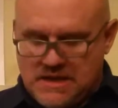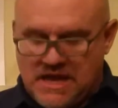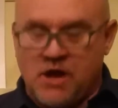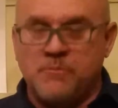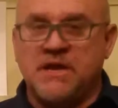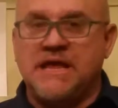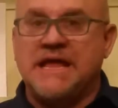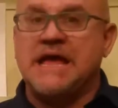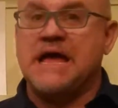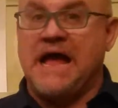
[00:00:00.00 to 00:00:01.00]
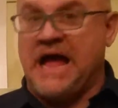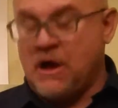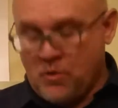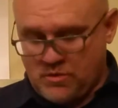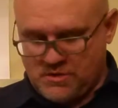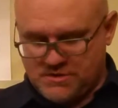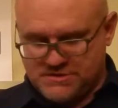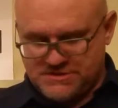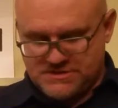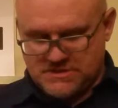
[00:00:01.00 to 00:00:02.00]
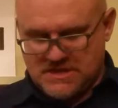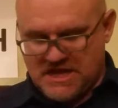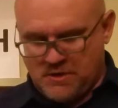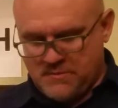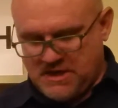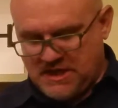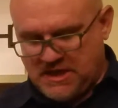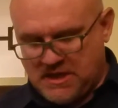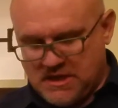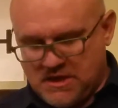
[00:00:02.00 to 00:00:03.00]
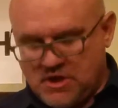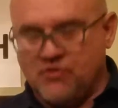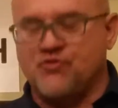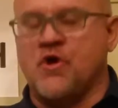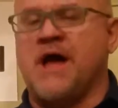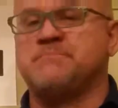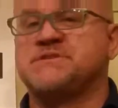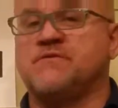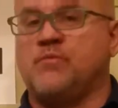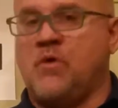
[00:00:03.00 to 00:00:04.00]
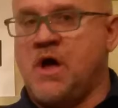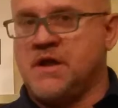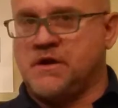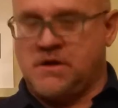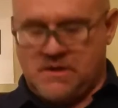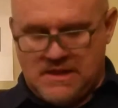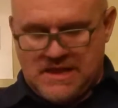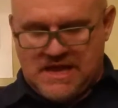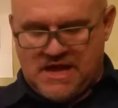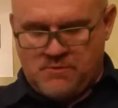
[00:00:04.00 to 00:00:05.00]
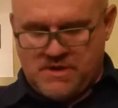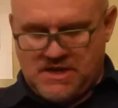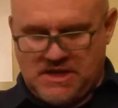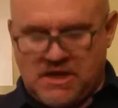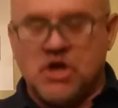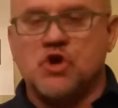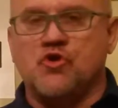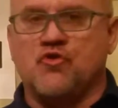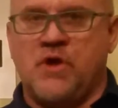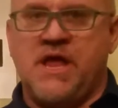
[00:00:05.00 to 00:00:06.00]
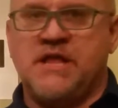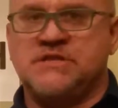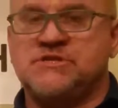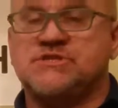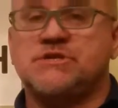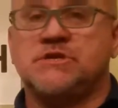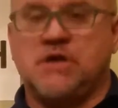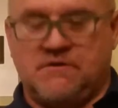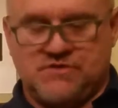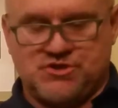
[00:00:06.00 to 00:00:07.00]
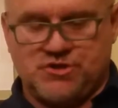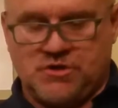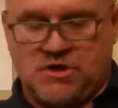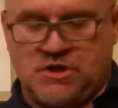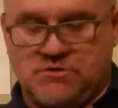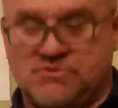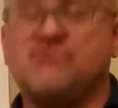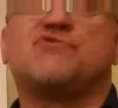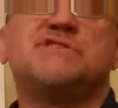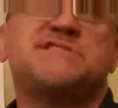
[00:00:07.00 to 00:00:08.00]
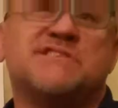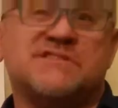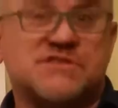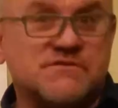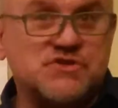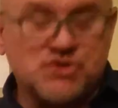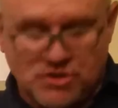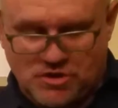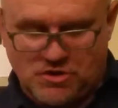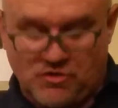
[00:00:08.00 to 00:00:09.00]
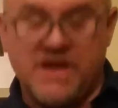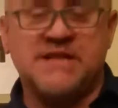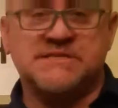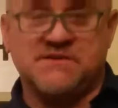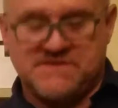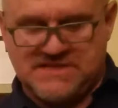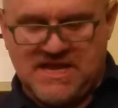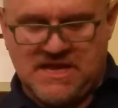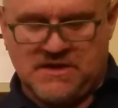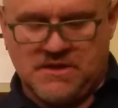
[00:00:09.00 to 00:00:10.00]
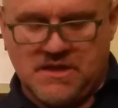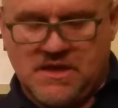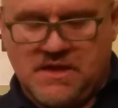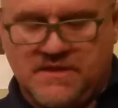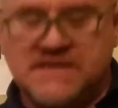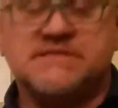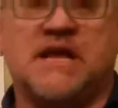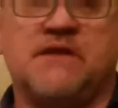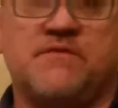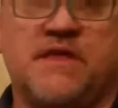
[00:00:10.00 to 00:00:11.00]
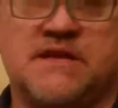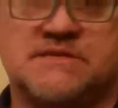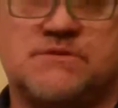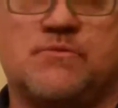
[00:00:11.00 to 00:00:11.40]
How many hours? How many drops of water? How many grains of crystals of sugar, grains of sand? These kind of things.